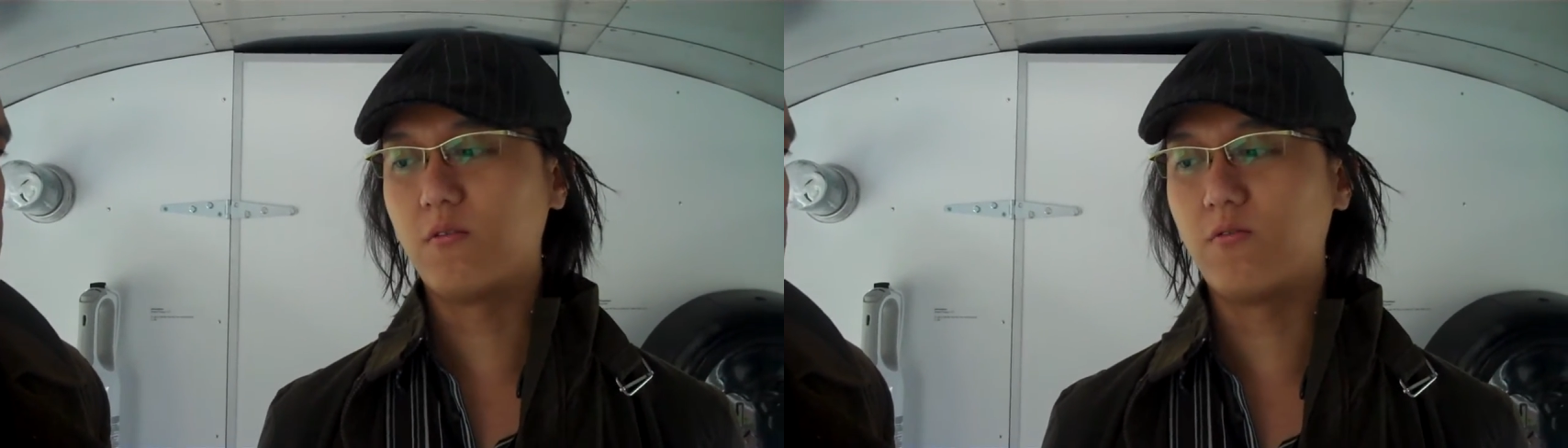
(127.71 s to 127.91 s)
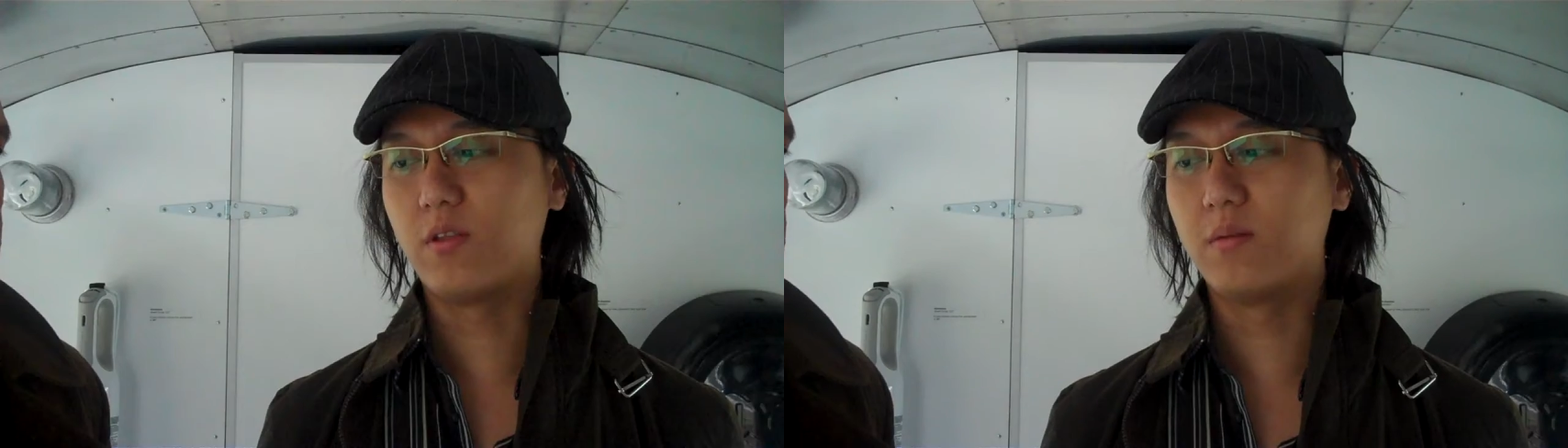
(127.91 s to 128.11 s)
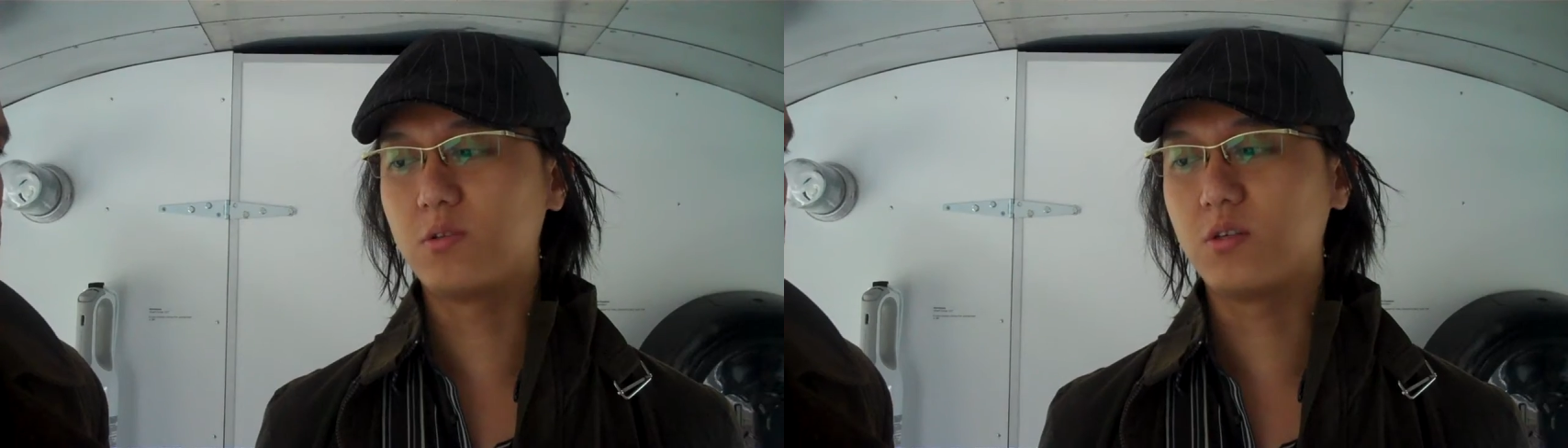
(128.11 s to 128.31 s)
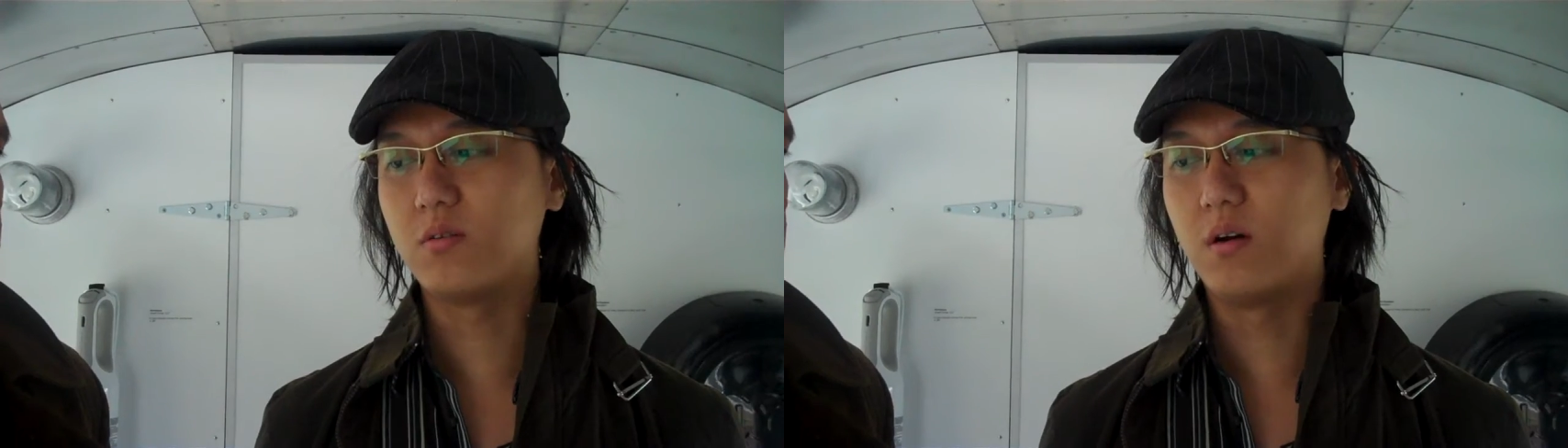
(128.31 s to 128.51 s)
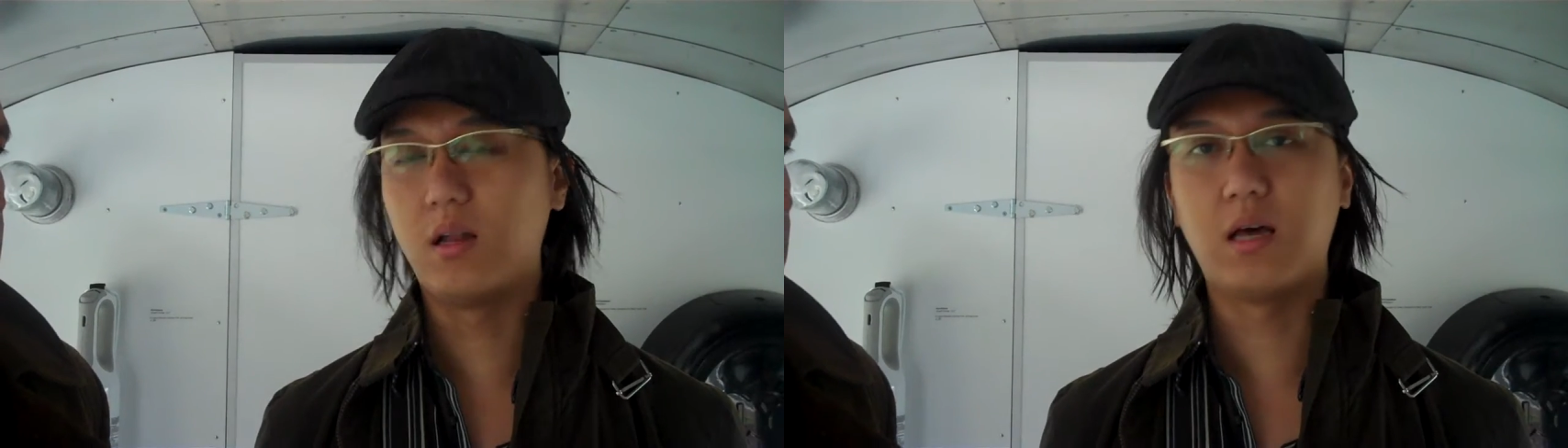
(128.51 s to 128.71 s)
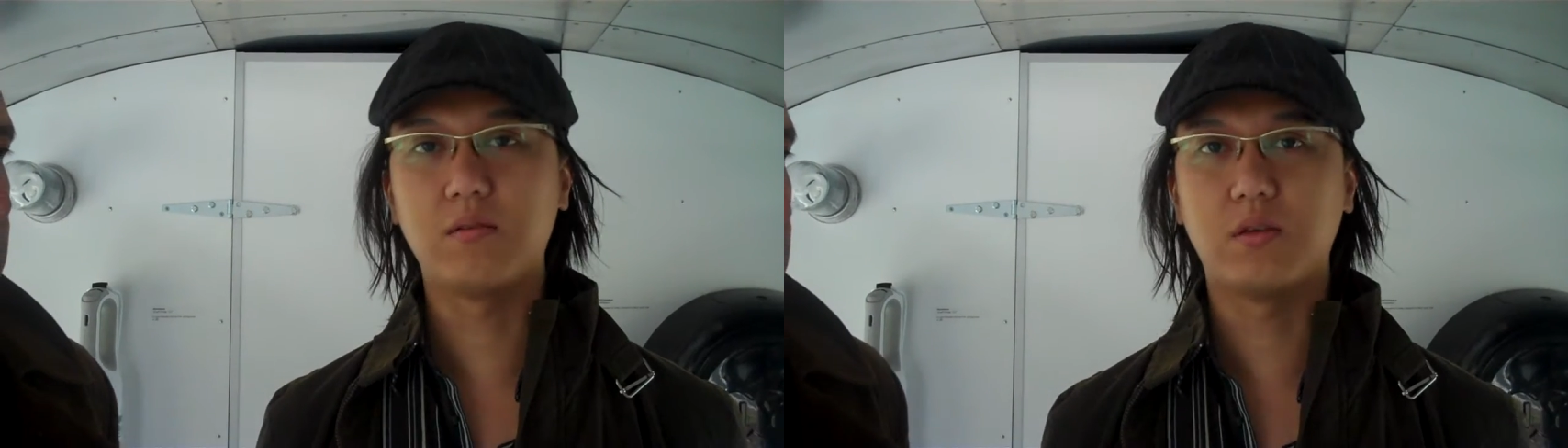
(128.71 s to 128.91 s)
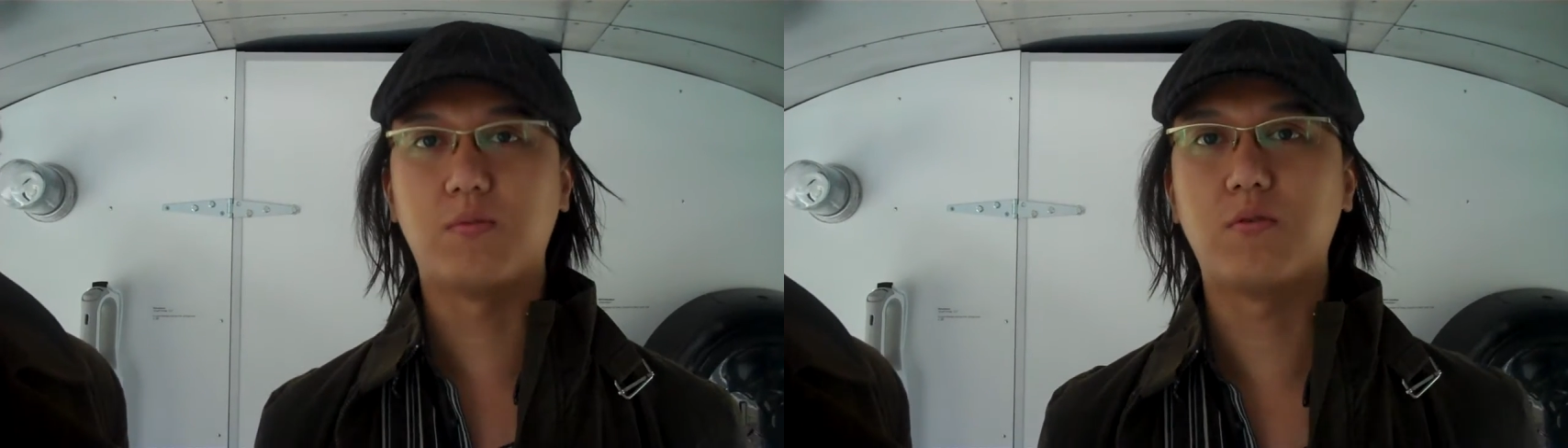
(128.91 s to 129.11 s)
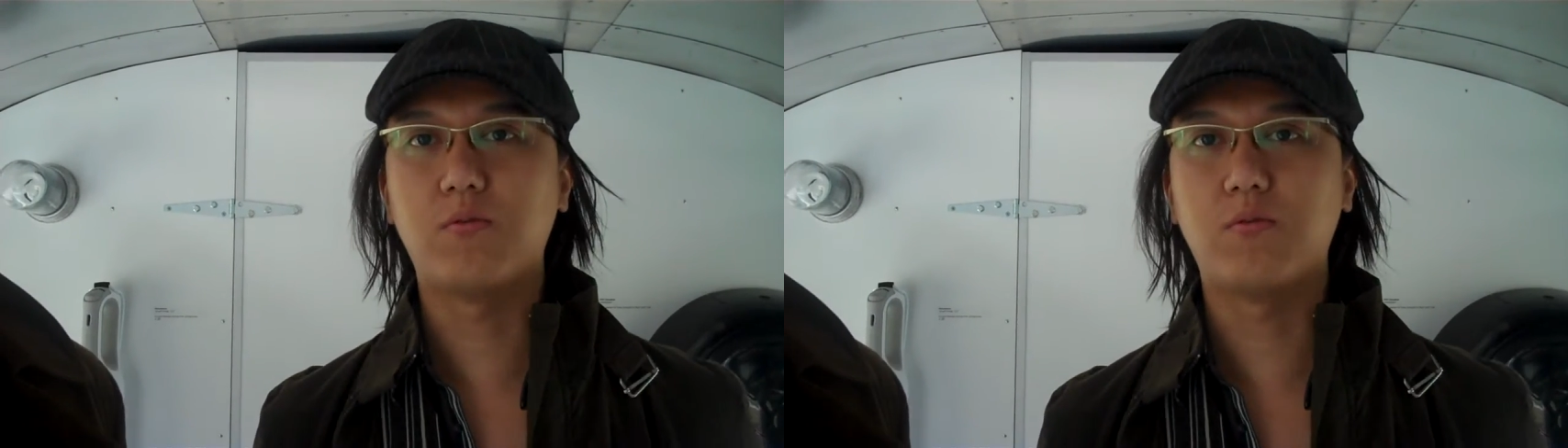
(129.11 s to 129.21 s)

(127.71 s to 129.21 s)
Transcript: for them to allow the